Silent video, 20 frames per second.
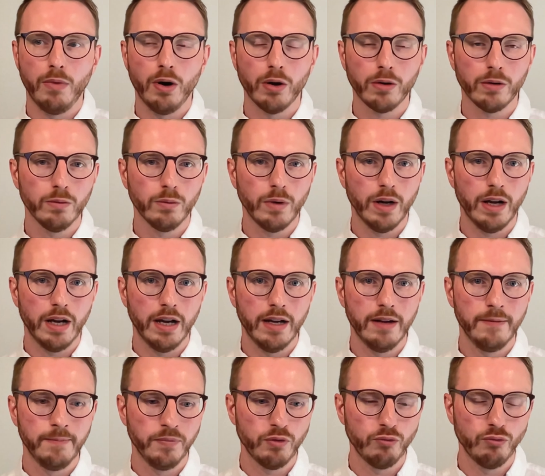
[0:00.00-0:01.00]
model
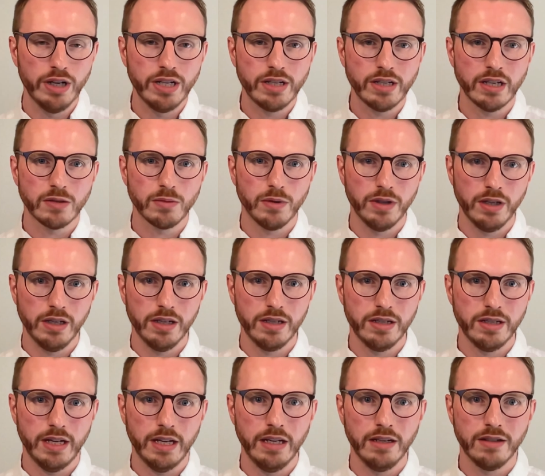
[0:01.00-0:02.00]
where risk is within the
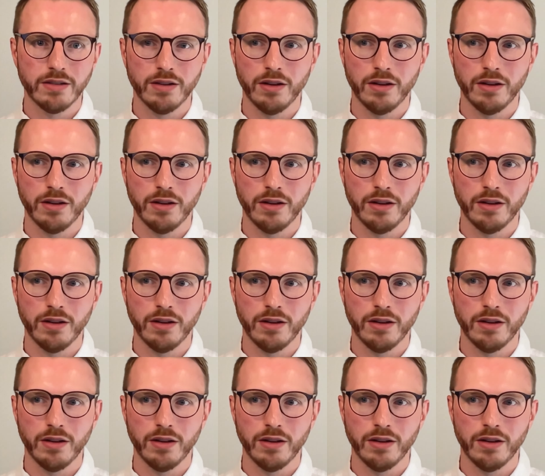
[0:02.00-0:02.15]
estate?